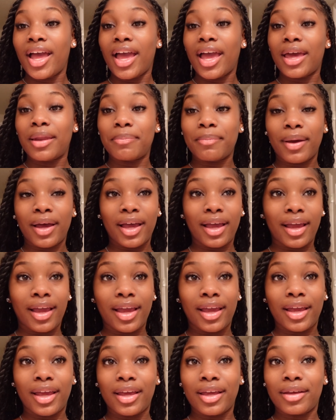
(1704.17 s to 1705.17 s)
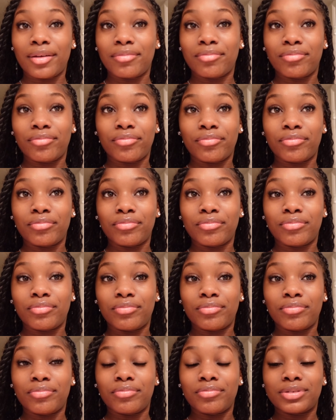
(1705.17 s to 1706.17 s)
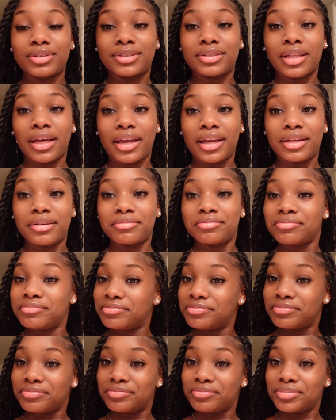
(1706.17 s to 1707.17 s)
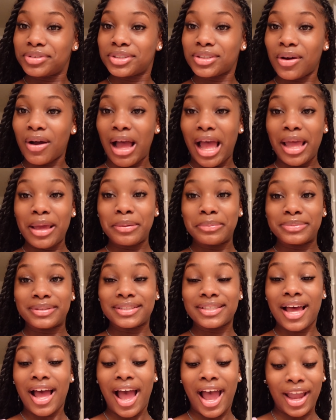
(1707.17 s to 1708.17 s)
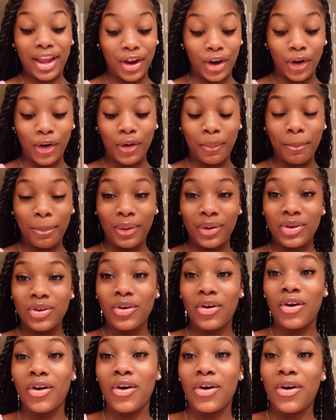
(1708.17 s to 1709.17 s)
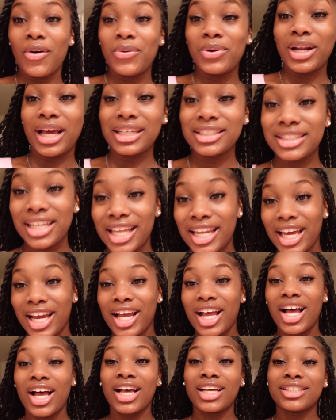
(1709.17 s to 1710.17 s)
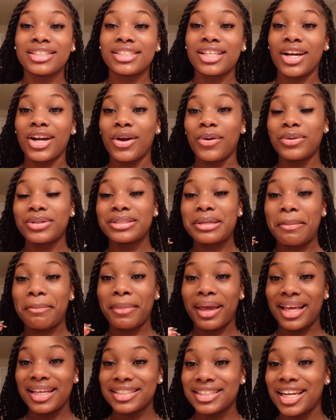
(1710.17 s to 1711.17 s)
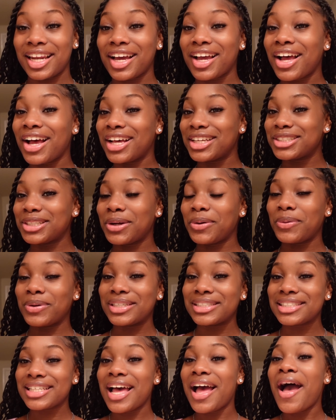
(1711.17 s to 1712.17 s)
and my state. So, I am tired. But, y'all, when I say the concert was amazing, the concert was